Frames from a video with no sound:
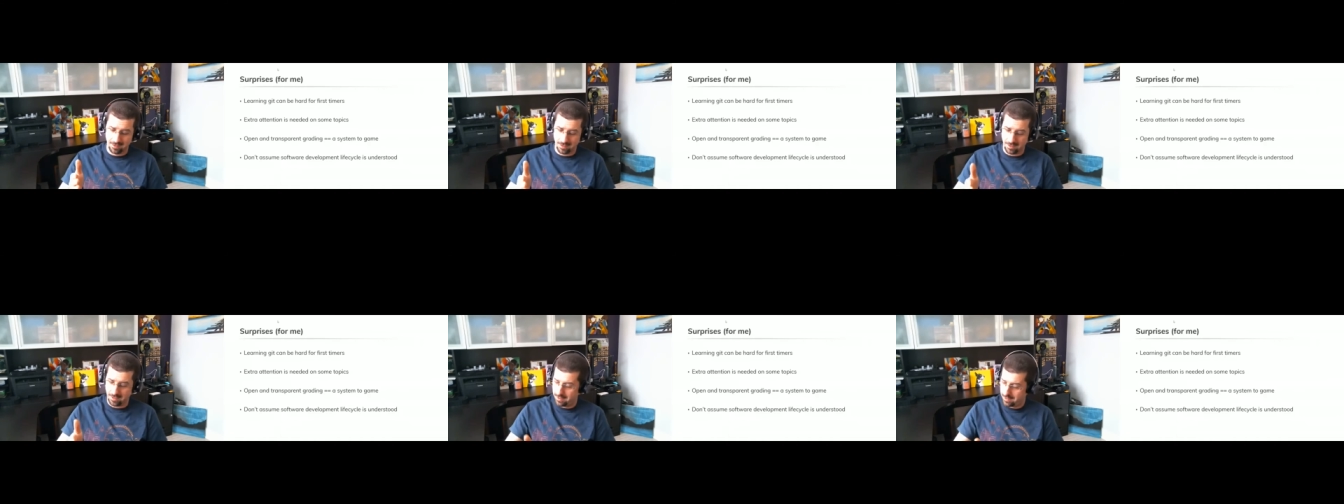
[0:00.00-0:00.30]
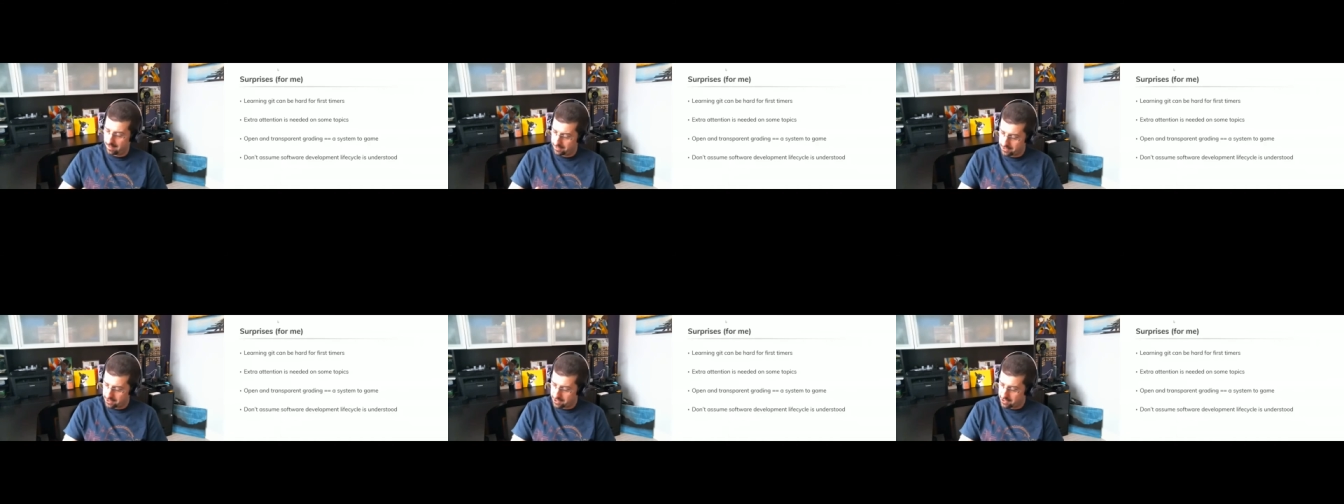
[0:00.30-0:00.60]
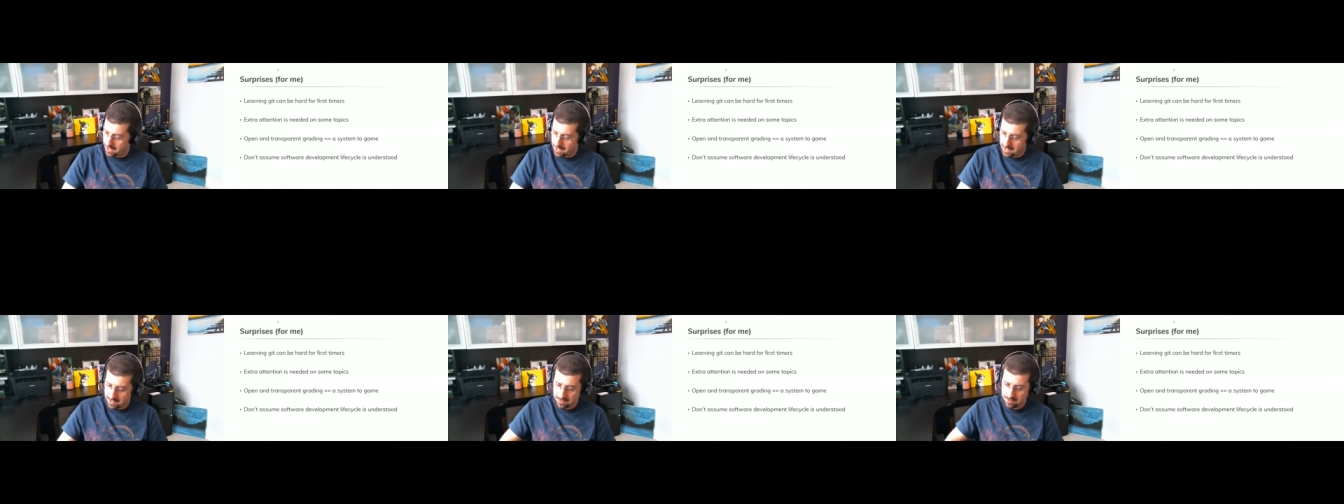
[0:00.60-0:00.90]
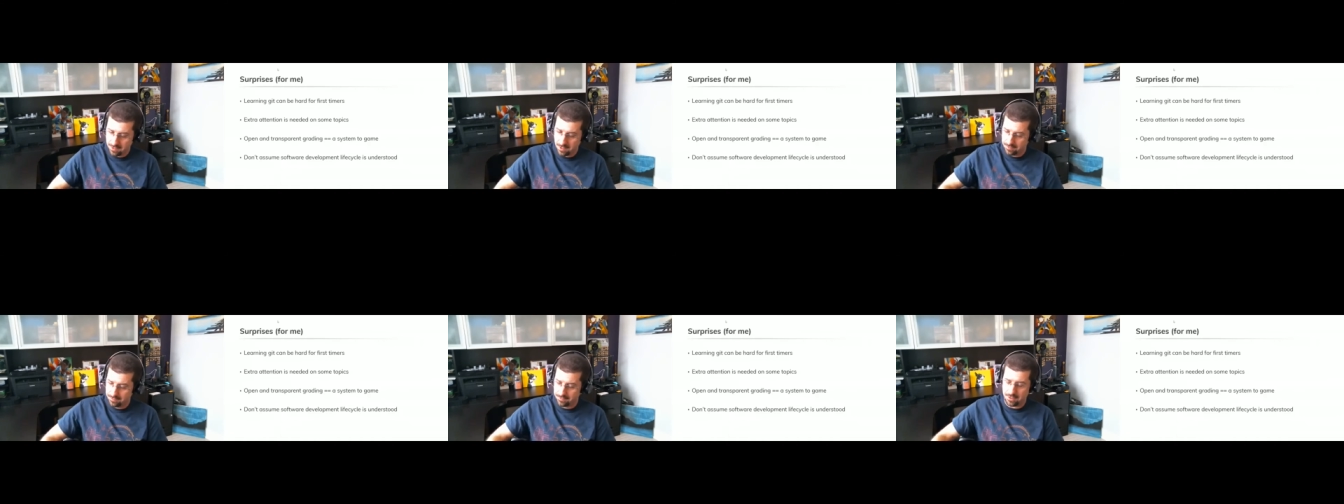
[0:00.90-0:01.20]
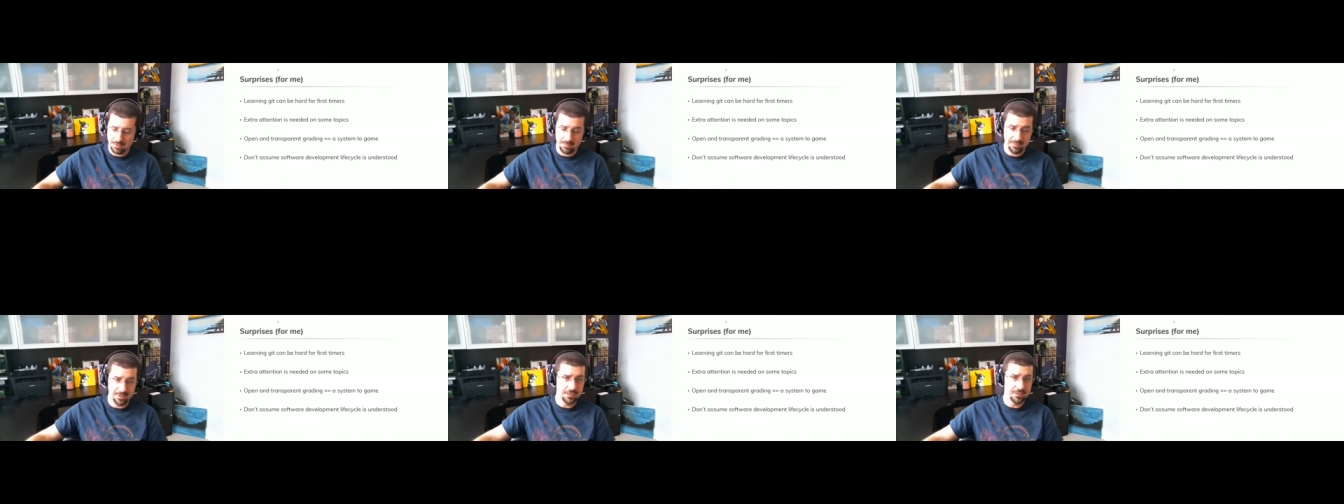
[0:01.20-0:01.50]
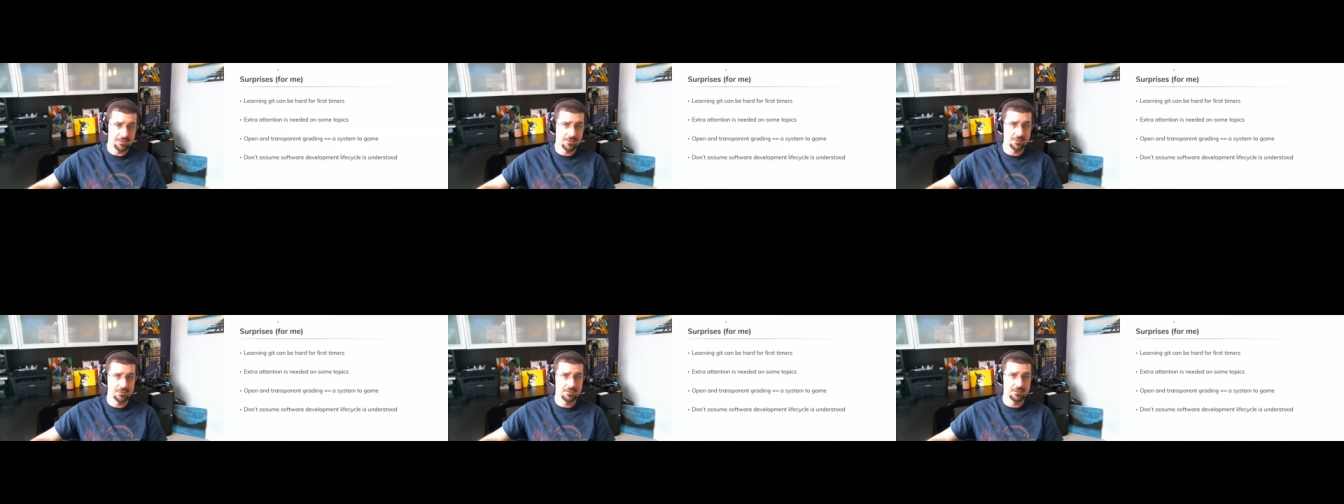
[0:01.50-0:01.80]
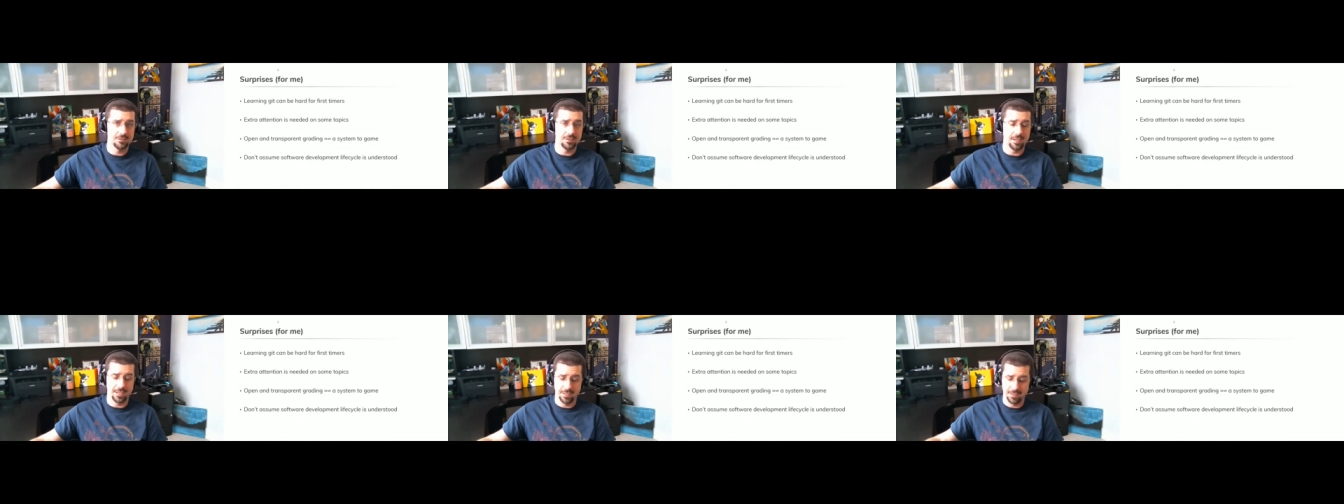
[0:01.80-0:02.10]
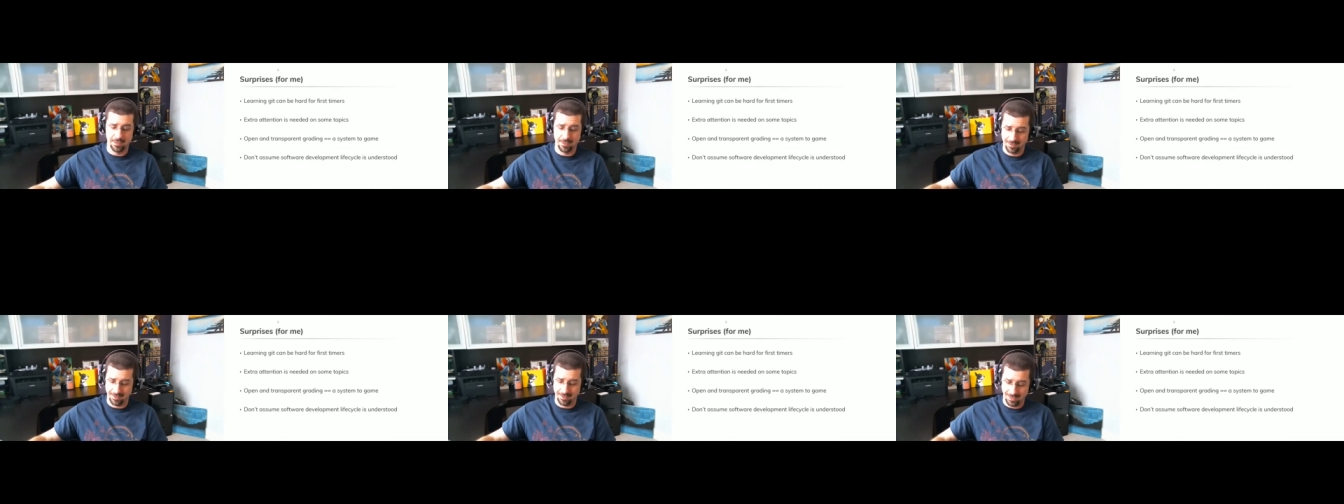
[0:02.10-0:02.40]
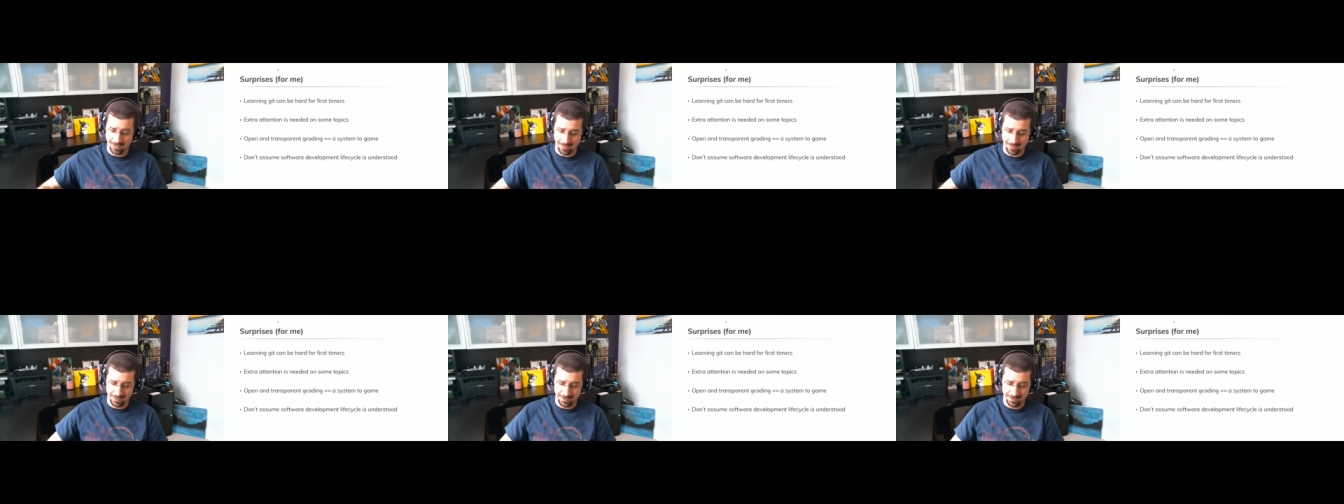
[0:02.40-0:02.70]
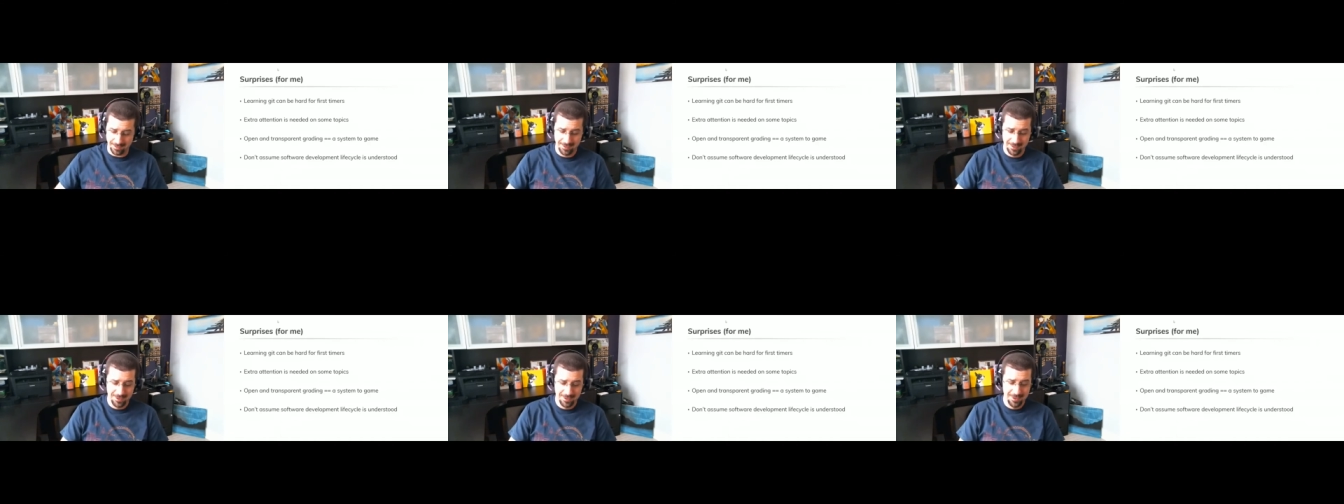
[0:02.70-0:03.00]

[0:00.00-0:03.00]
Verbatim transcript: uh, a chain of commits, and a